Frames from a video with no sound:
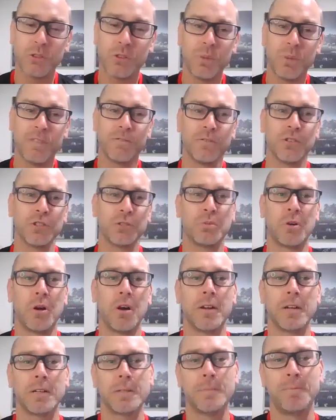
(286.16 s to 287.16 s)
that was my first
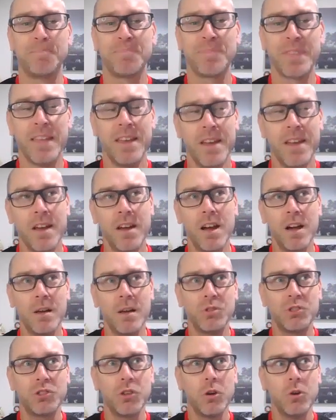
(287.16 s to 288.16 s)
product.
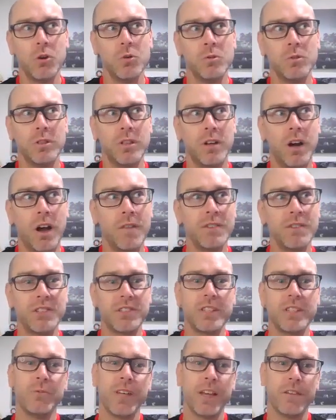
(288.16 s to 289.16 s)
So
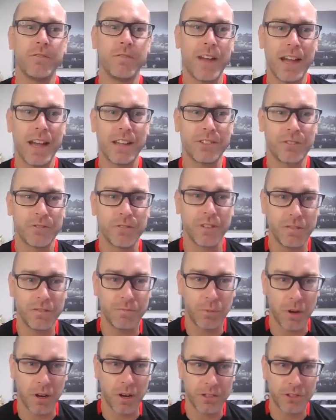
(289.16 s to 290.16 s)
obviously we have a vast array
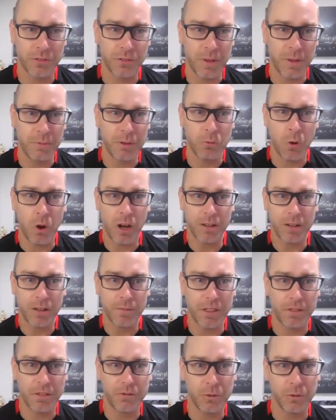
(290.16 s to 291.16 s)
of products. So maybe
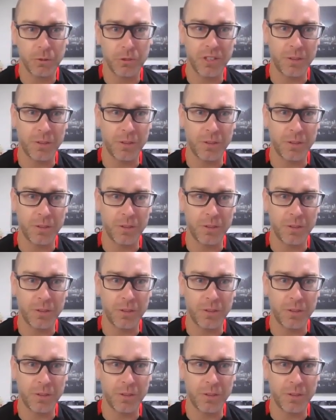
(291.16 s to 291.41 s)
walk me through